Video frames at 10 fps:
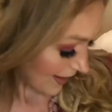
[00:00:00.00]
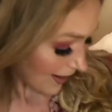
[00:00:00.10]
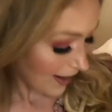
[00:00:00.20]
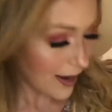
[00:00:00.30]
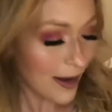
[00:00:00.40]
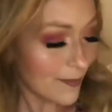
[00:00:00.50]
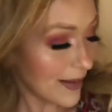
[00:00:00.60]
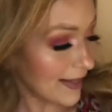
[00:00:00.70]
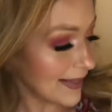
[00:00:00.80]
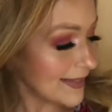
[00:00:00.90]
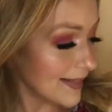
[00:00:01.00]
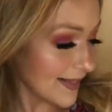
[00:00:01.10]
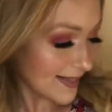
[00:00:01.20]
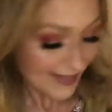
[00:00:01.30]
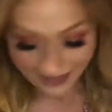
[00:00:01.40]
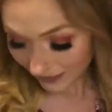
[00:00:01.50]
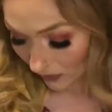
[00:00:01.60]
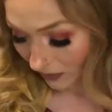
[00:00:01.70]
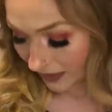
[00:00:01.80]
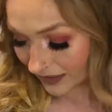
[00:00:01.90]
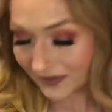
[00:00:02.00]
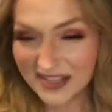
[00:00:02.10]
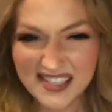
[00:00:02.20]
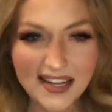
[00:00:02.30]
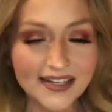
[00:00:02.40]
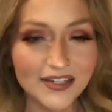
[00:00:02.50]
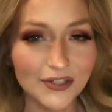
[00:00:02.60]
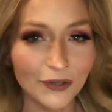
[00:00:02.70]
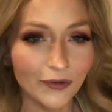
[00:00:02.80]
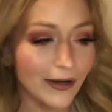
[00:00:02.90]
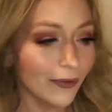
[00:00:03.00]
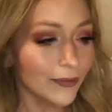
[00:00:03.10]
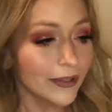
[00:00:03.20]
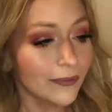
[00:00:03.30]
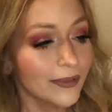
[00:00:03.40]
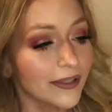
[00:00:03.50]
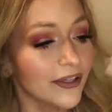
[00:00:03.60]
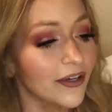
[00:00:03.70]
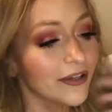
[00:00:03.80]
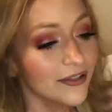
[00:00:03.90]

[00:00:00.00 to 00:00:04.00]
Um, and I did a set on it and the set didn't turn out really, really good.